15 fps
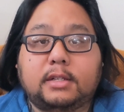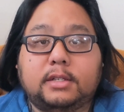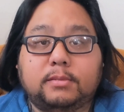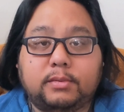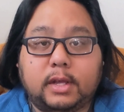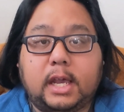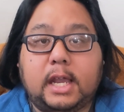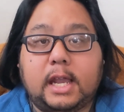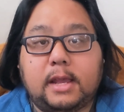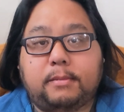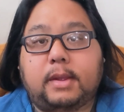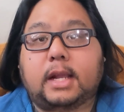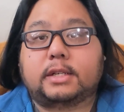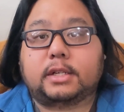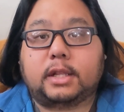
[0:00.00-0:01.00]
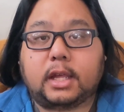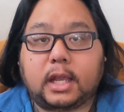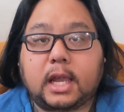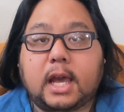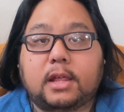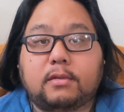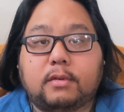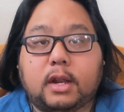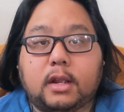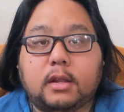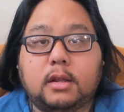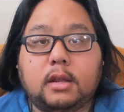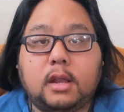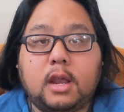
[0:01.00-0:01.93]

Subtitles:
to play in Magic the Gathering.